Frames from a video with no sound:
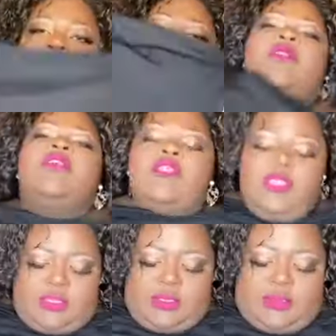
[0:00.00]
got
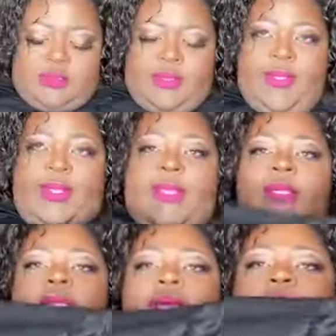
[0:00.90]
this
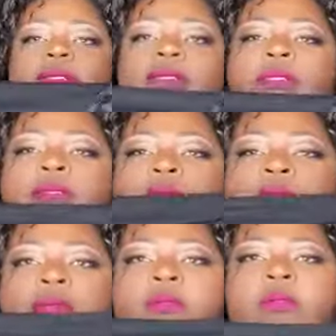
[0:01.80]
lace
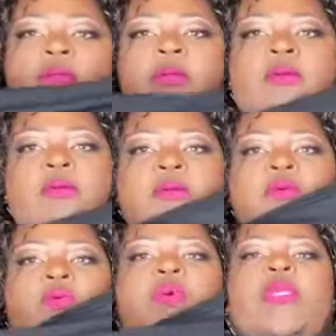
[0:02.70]

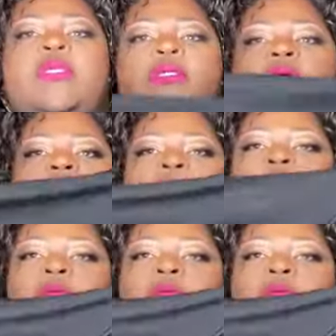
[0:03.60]
wings on it.